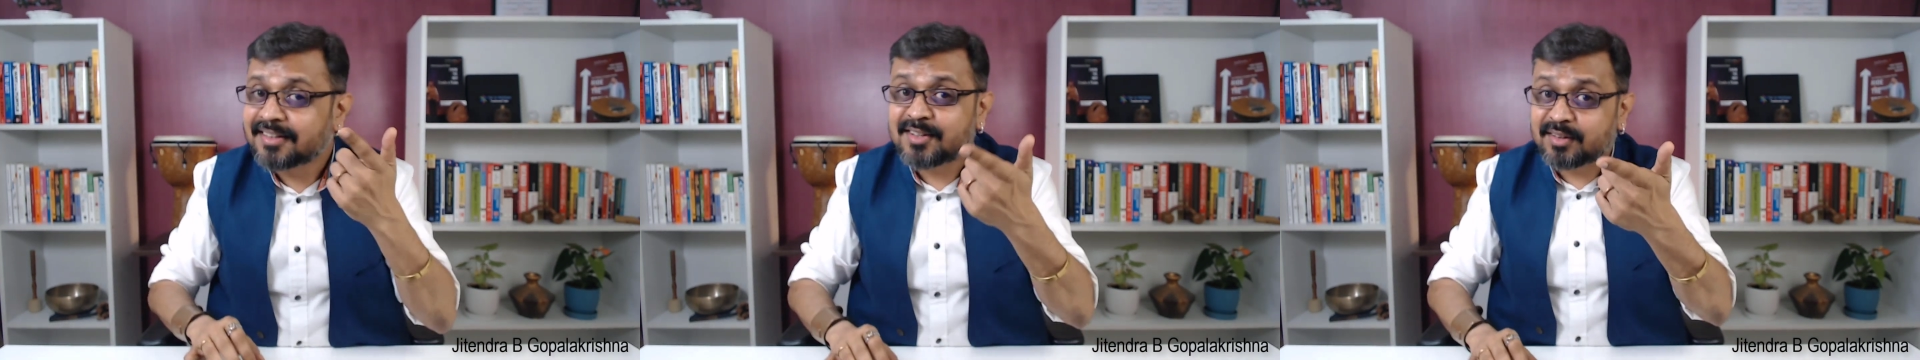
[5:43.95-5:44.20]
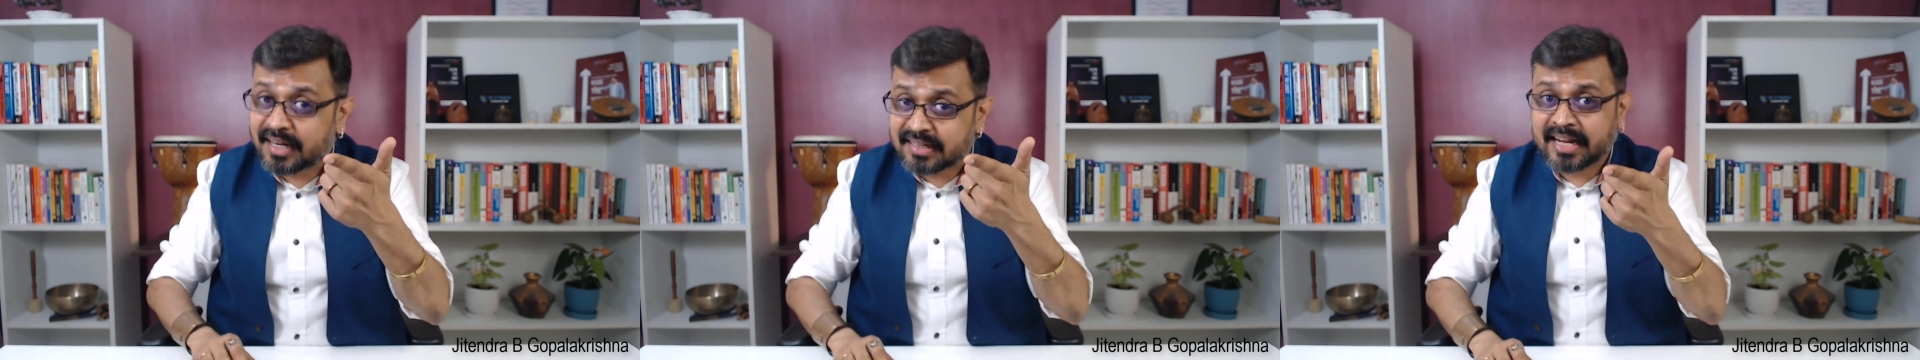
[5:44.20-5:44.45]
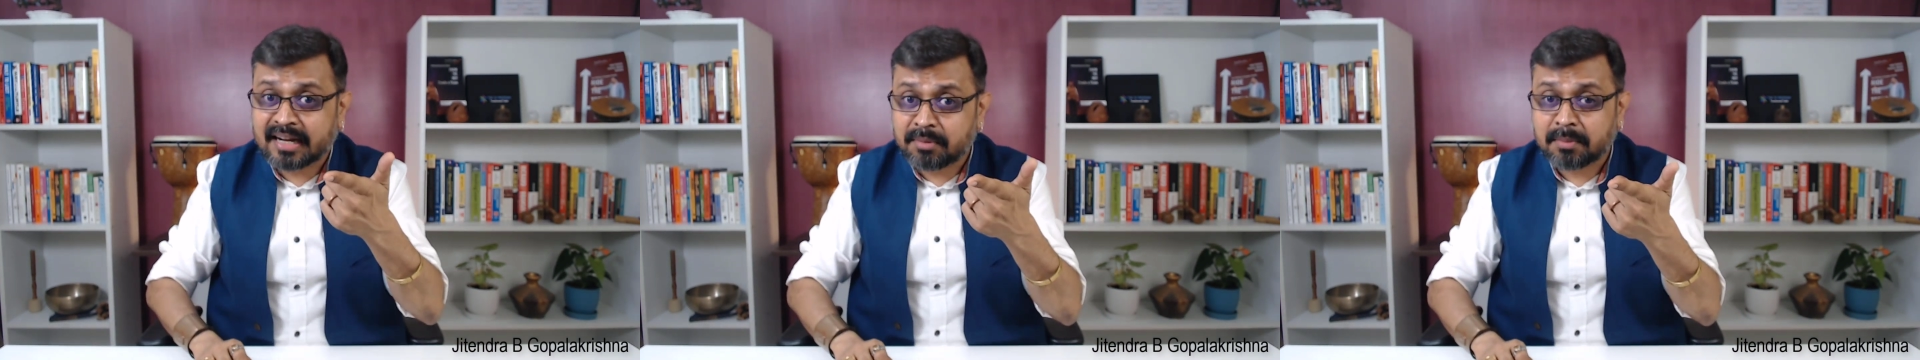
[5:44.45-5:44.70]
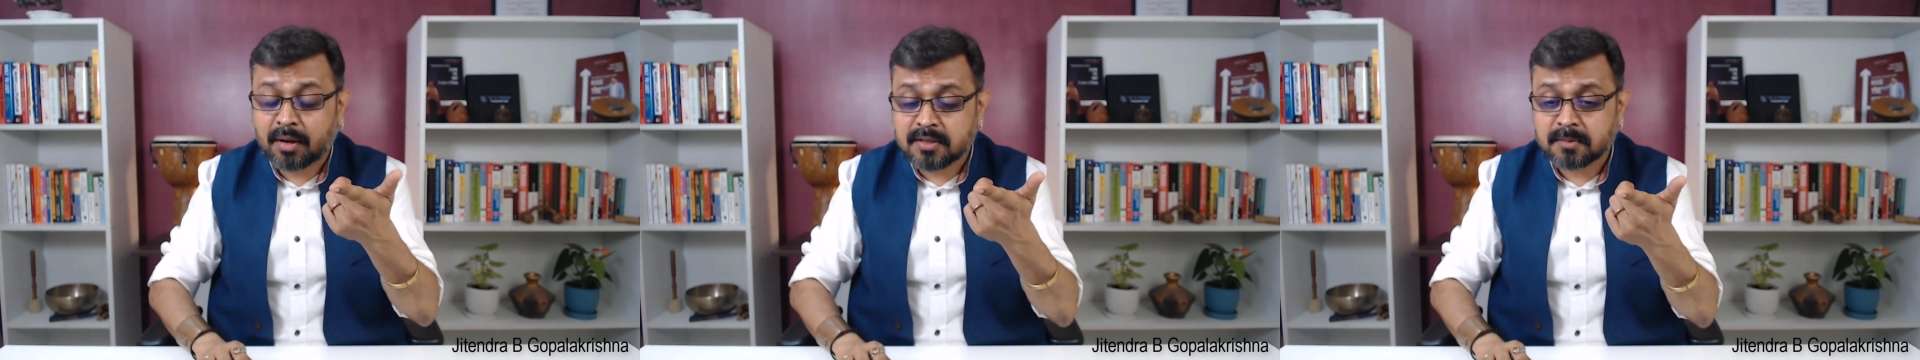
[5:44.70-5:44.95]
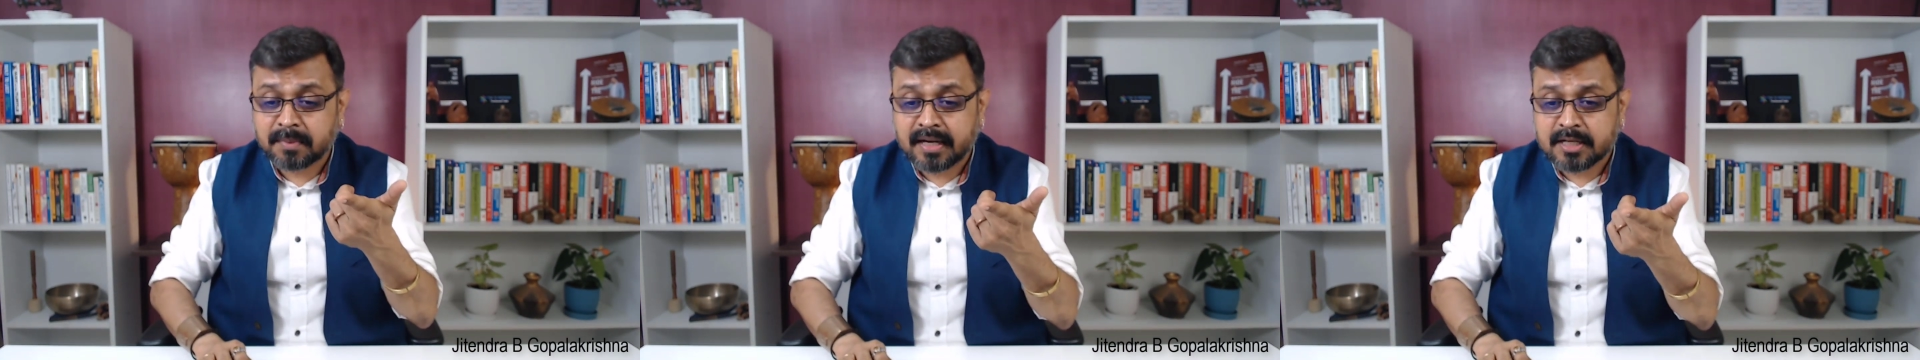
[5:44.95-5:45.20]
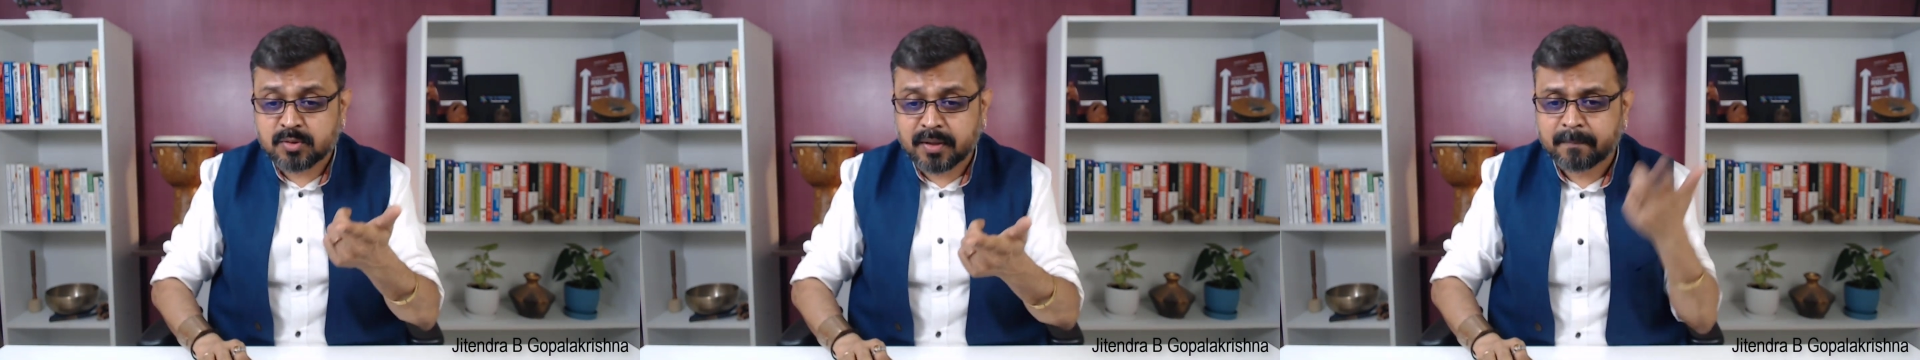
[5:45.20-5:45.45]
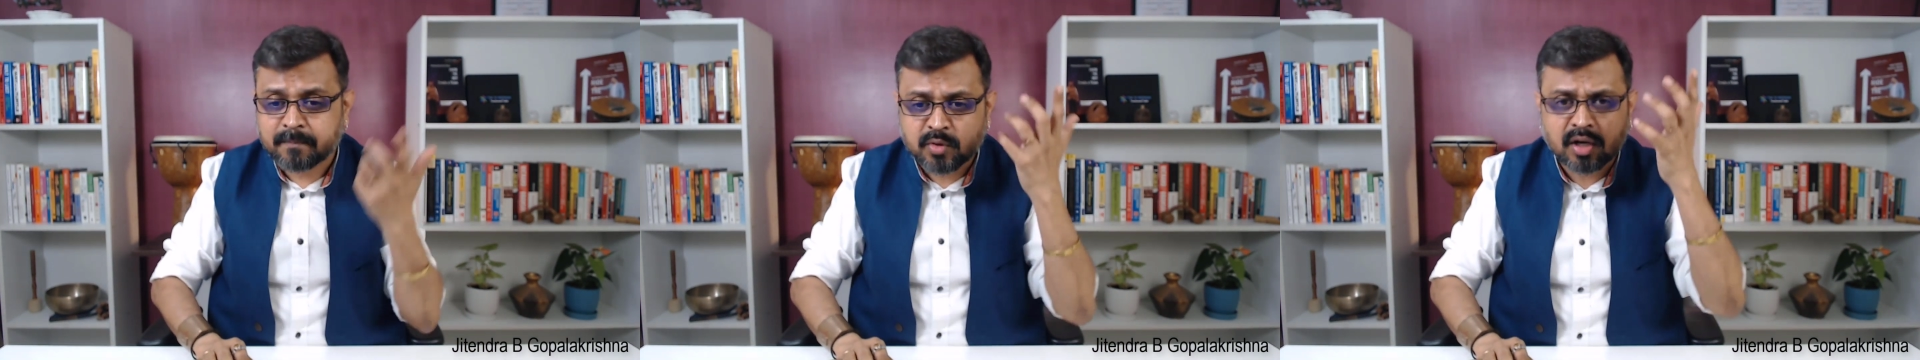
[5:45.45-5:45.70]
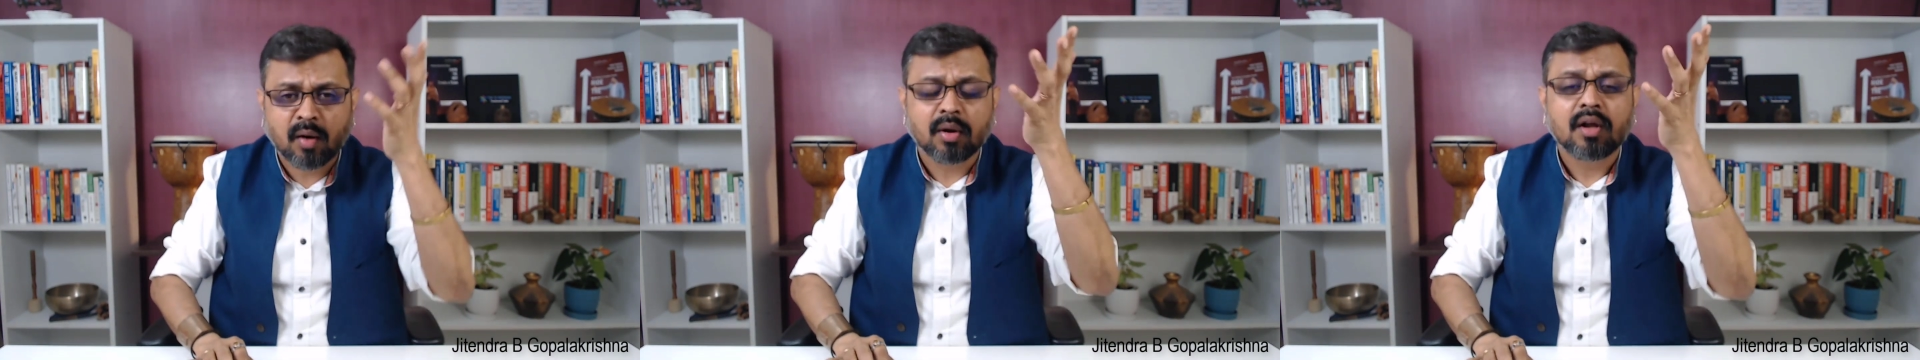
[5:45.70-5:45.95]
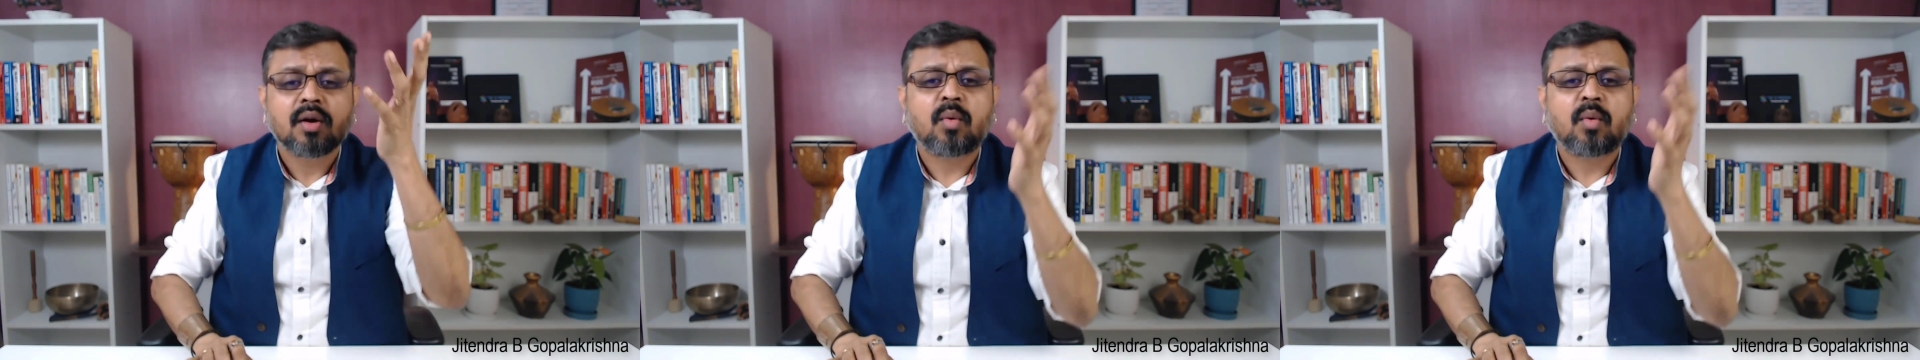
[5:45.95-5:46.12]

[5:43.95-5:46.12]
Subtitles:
So that can be possible as well. So now,